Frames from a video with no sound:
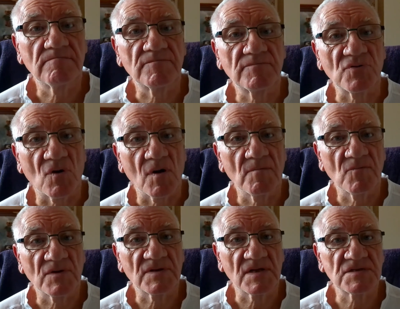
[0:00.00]
primed
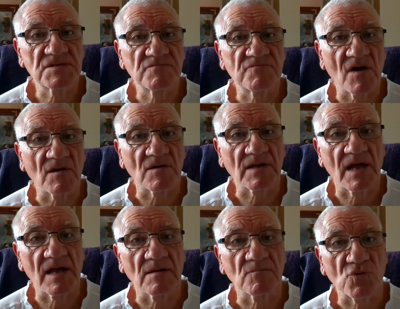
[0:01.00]
with this rattle
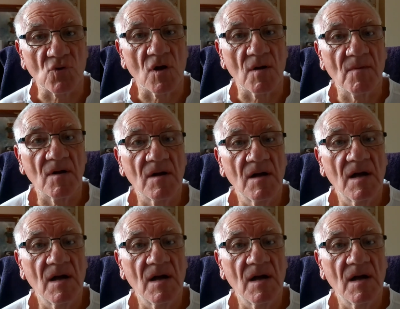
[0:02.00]
can primer,